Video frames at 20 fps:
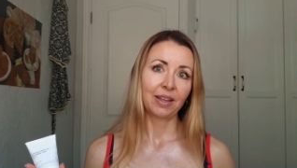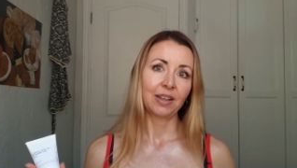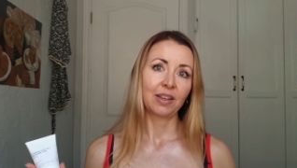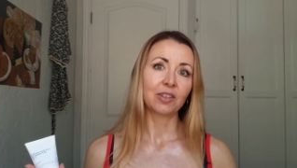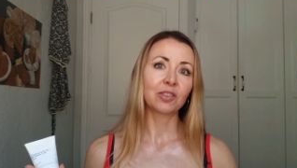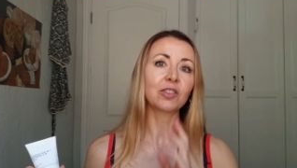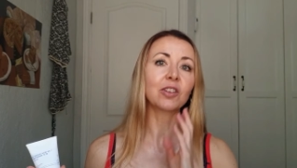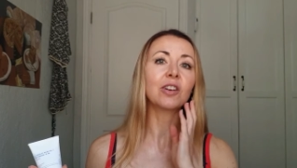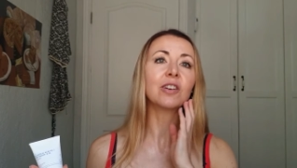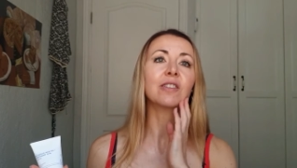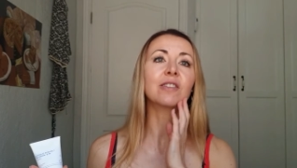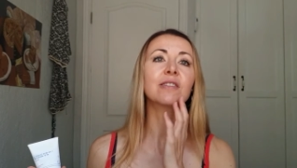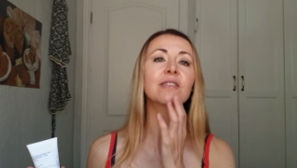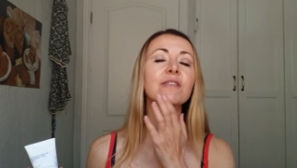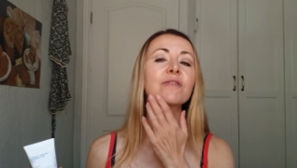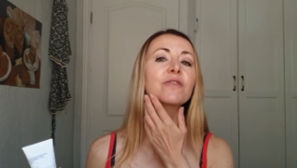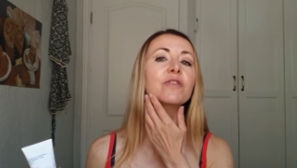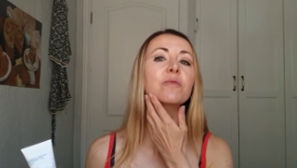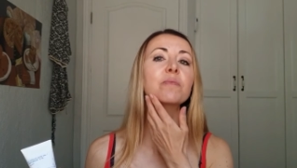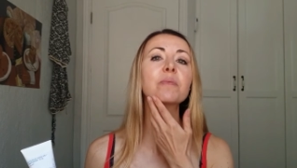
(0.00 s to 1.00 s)
So a
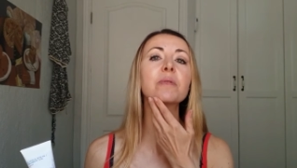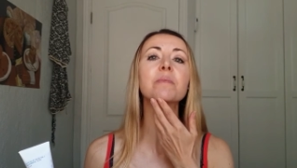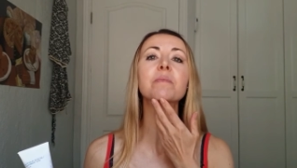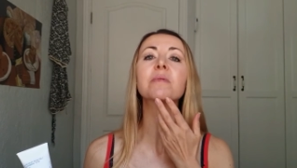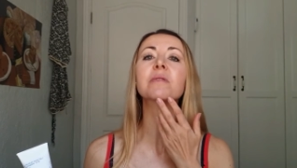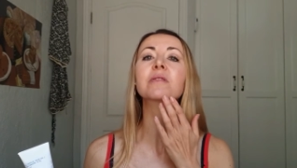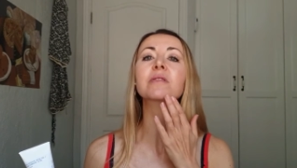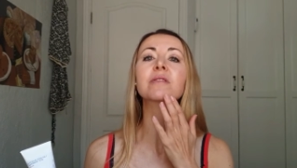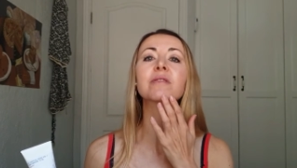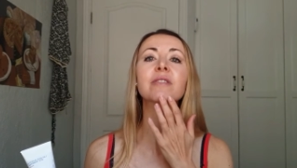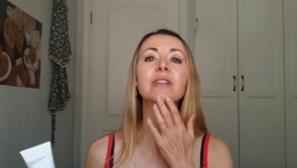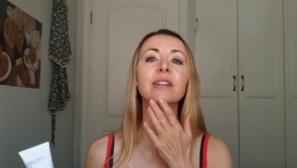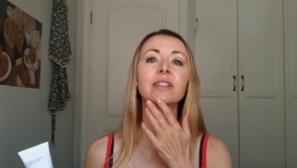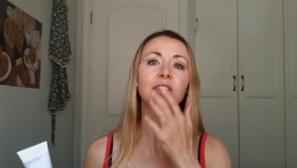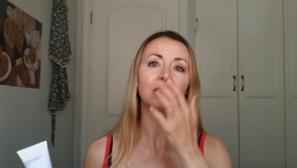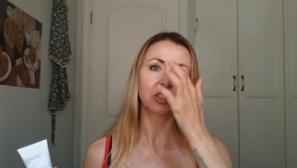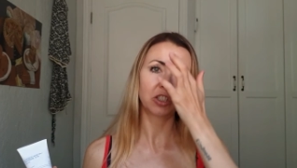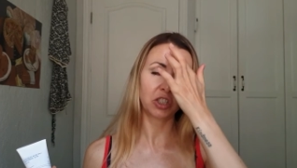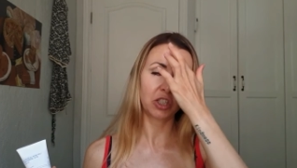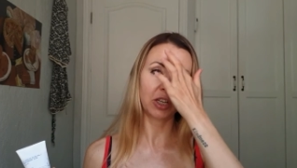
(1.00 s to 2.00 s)
few pimples around
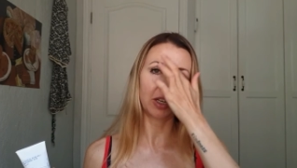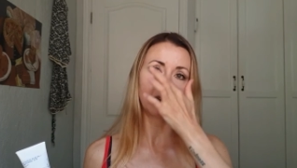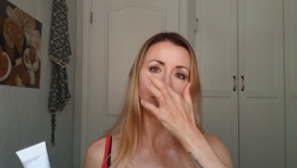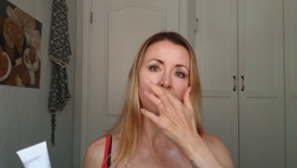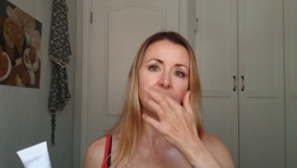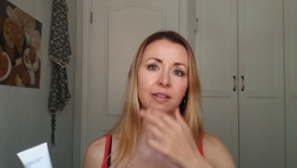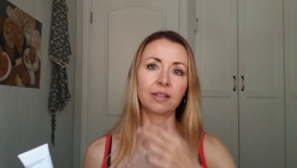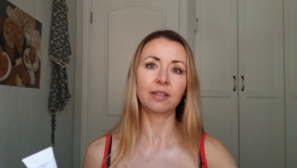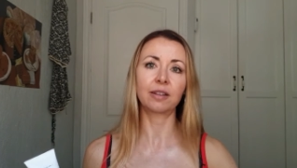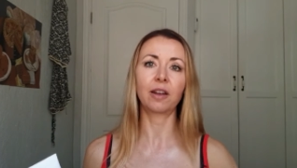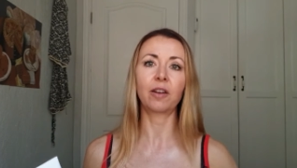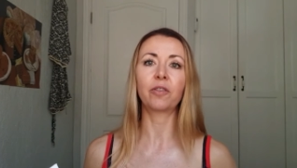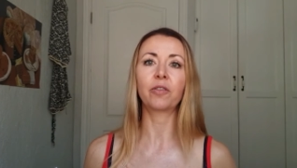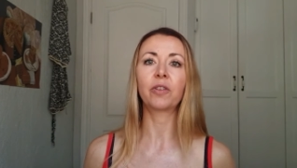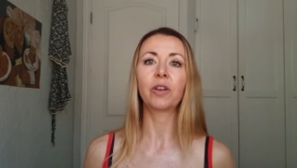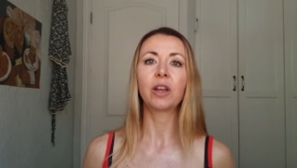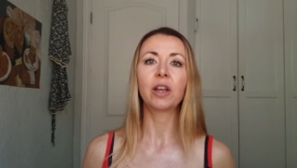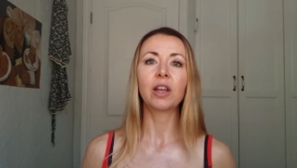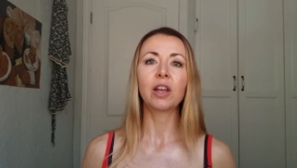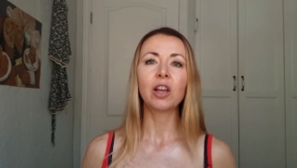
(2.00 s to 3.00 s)
the chin and stuff.
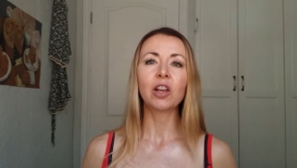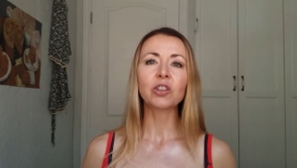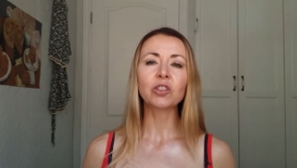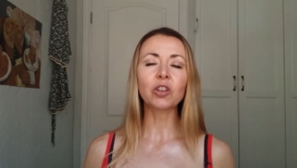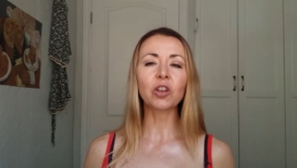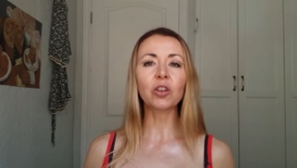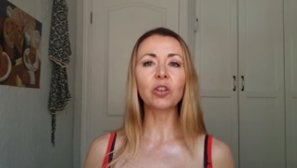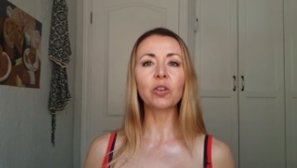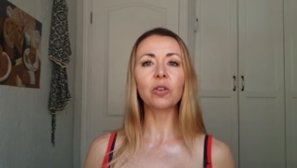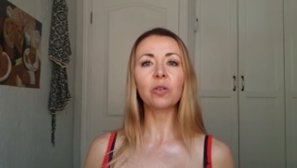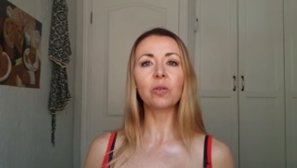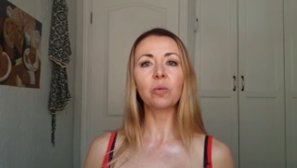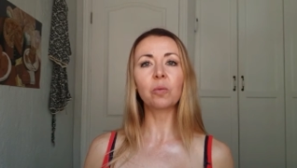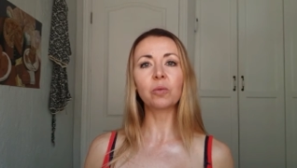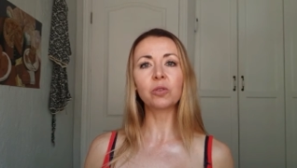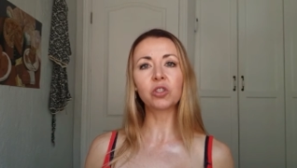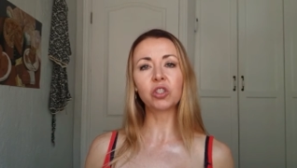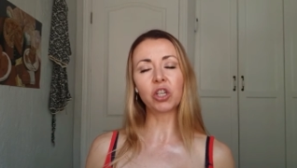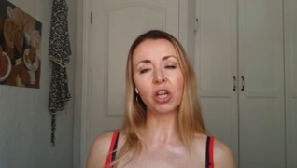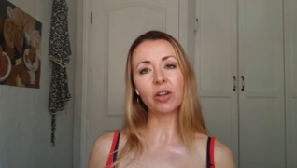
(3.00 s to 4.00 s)
So
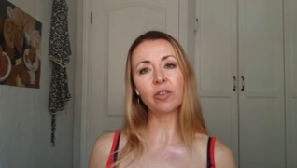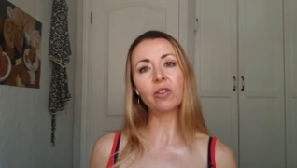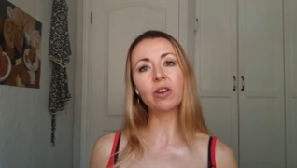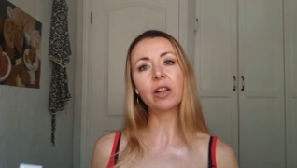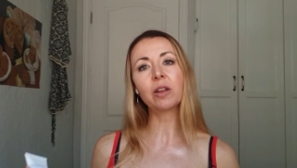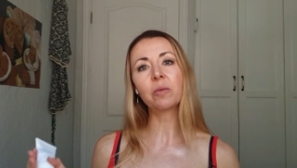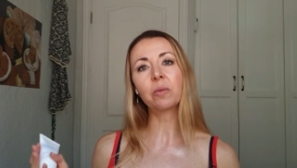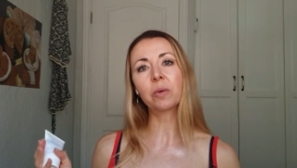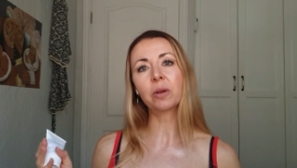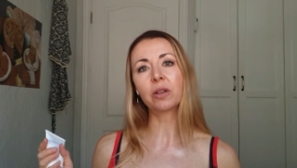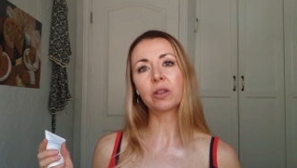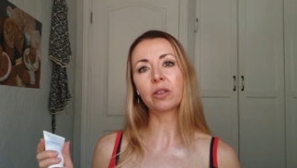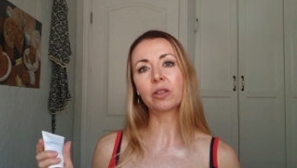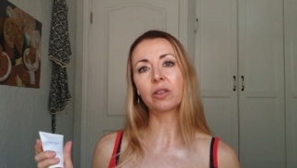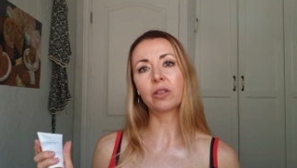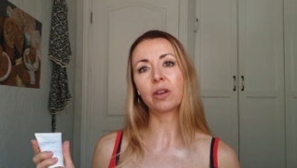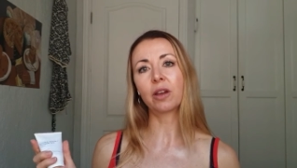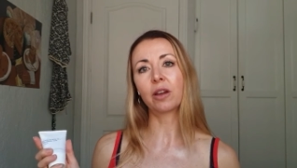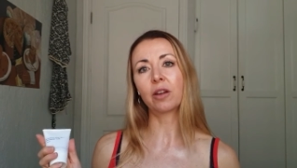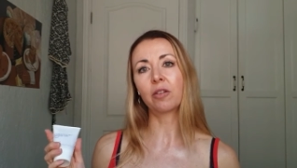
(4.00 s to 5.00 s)
generally
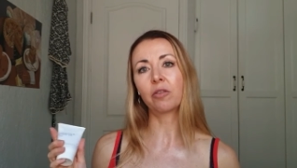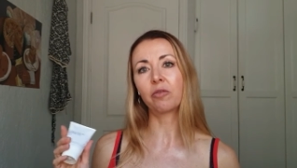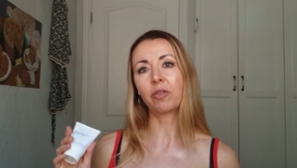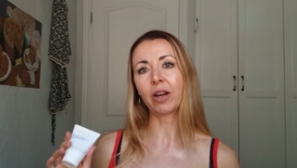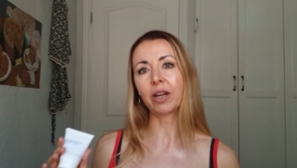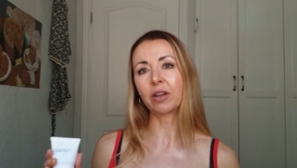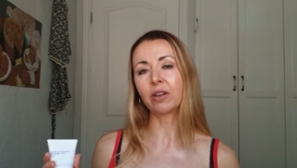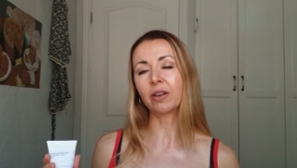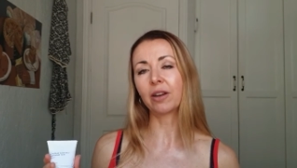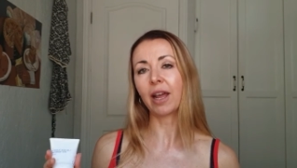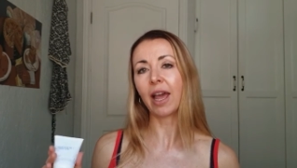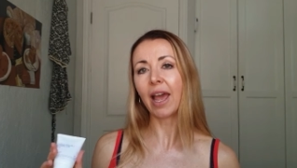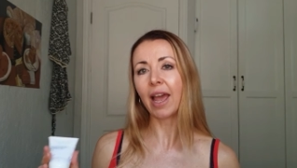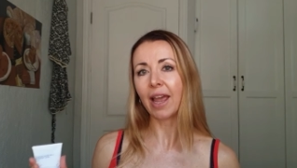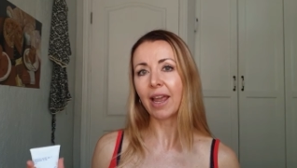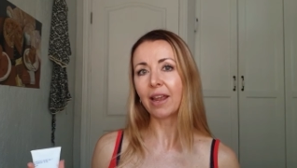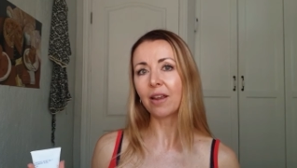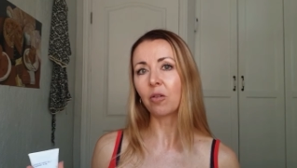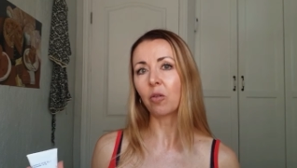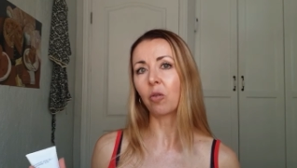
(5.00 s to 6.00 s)
with uh, retin
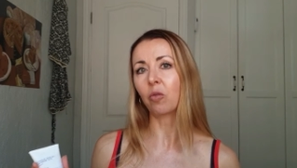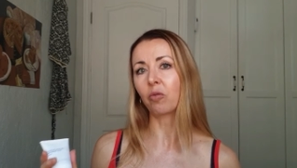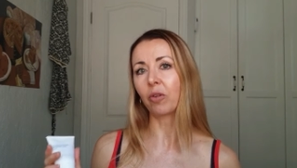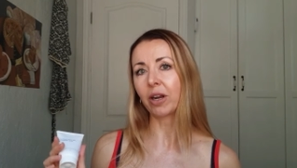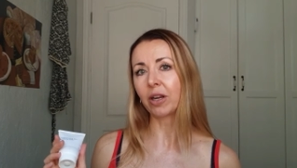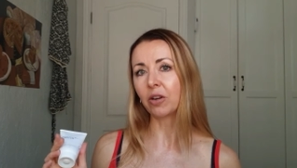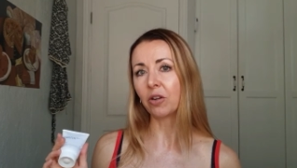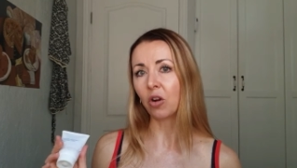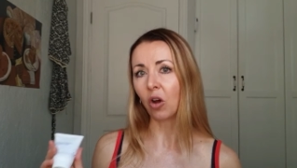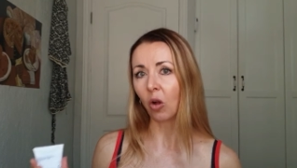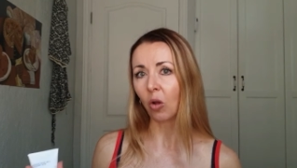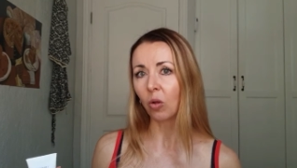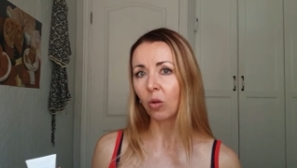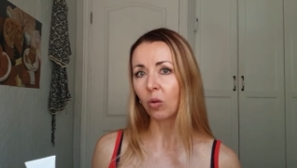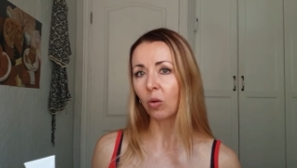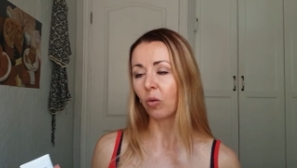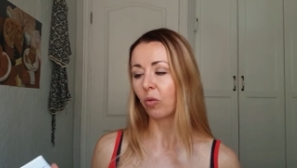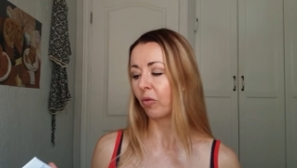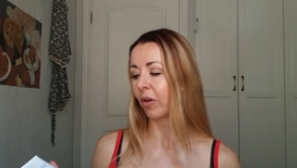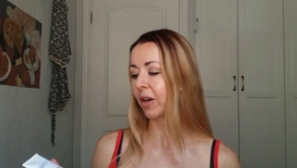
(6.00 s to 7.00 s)
A or retinol
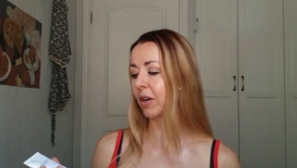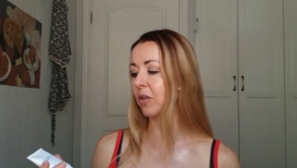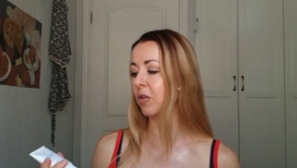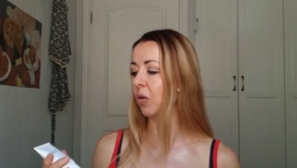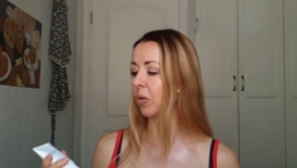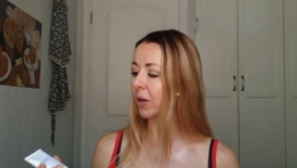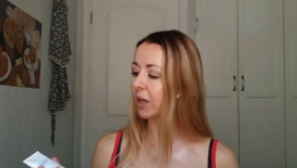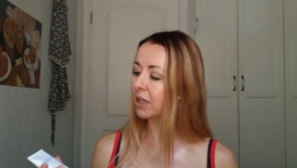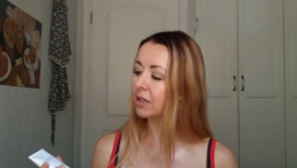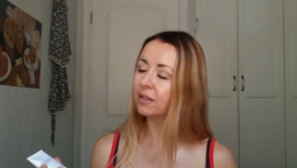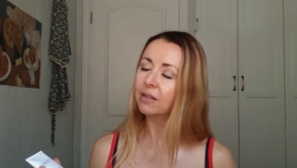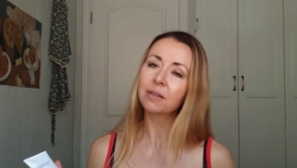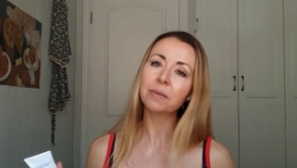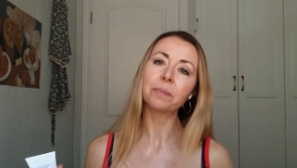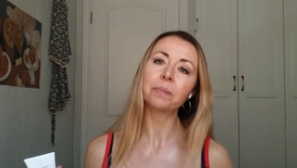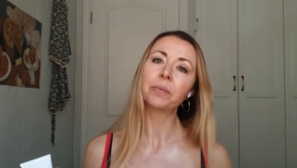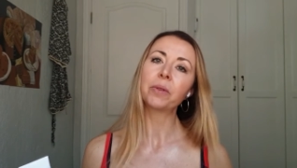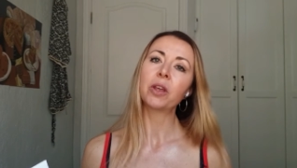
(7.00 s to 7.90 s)
or retinoids,